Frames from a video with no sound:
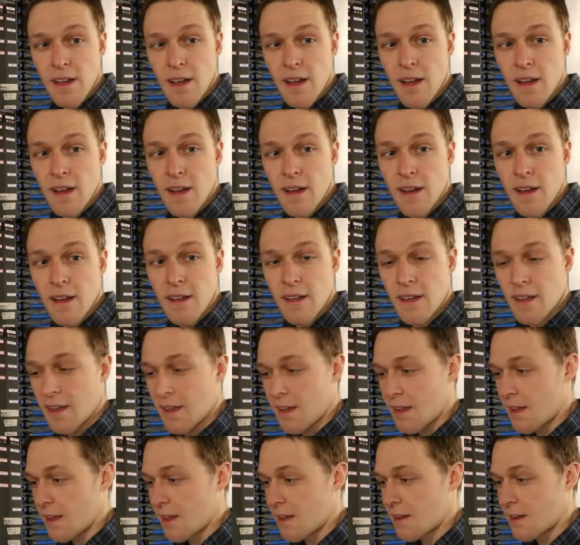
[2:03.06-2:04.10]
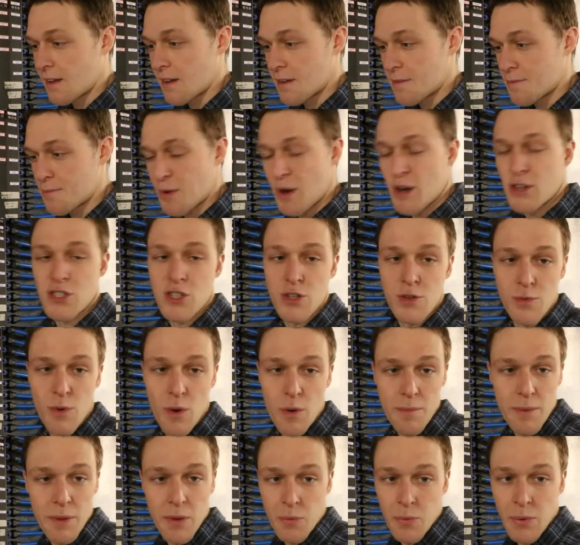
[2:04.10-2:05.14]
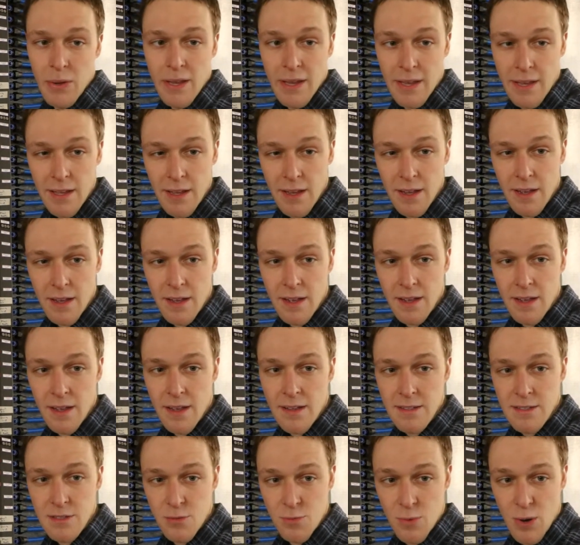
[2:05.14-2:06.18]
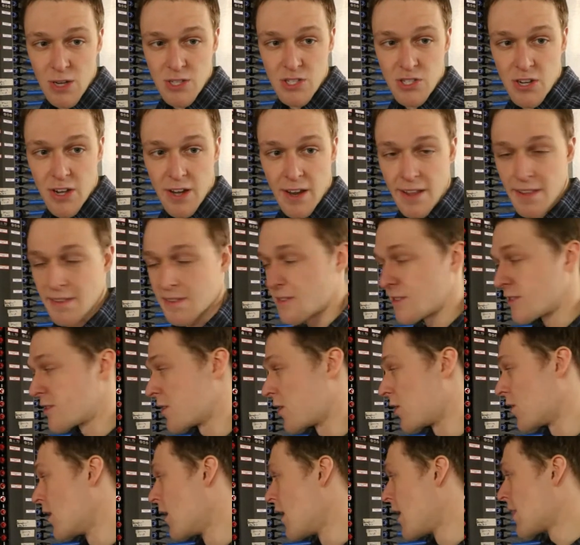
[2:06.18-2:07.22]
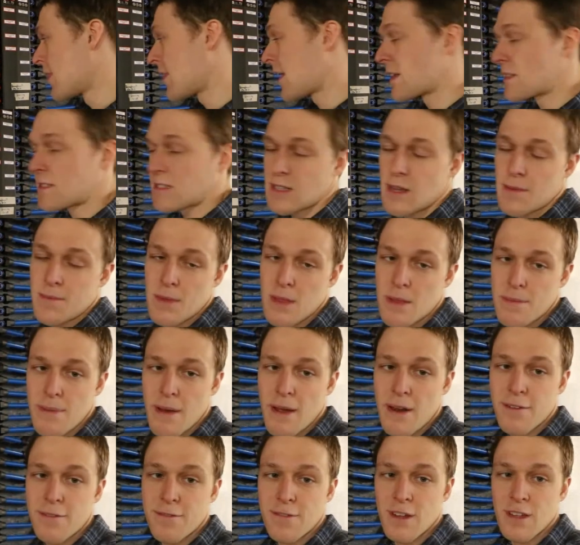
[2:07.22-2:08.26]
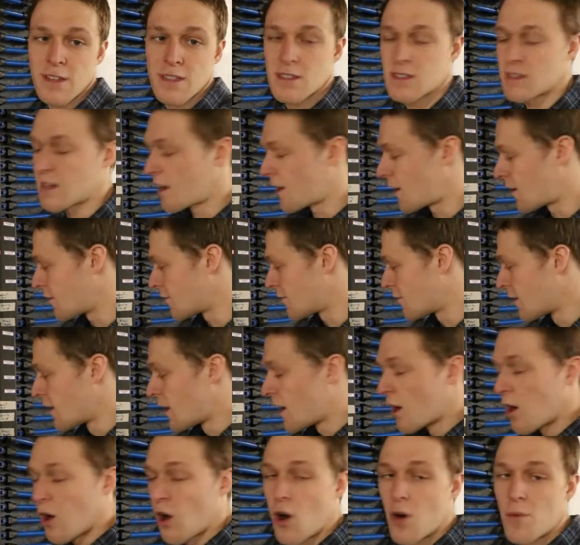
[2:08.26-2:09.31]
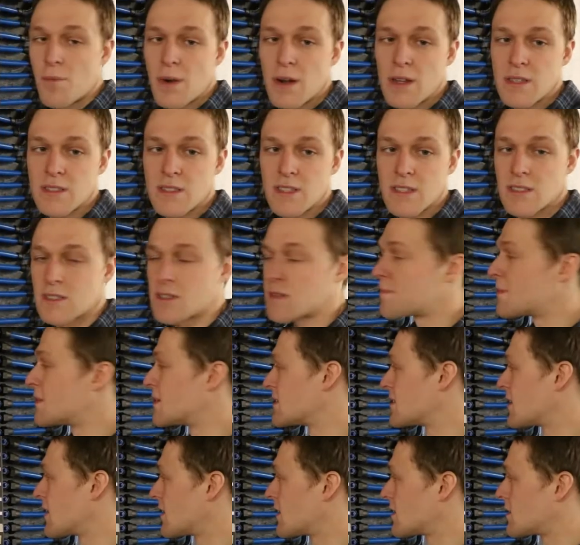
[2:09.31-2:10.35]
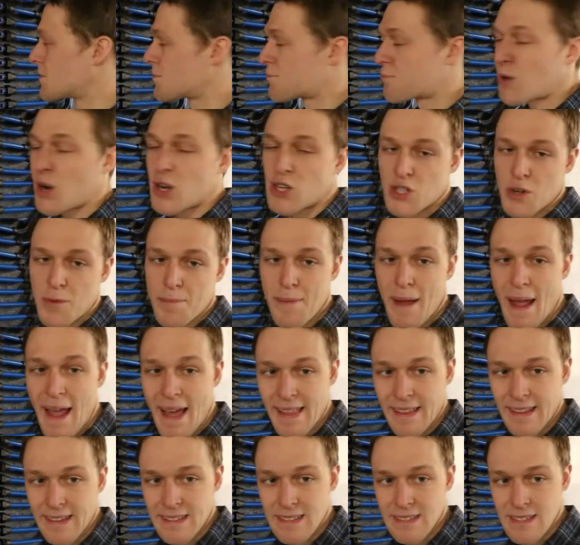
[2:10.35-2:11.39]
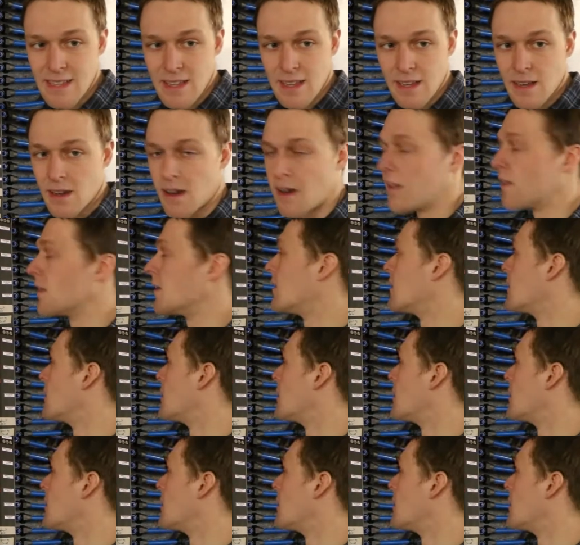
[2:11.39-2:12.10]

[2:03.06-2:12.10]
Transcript: and your pressure won't be weak as you wash your hands. So that's some of the benefits of home run system, is that it's pressure balanced, they call it.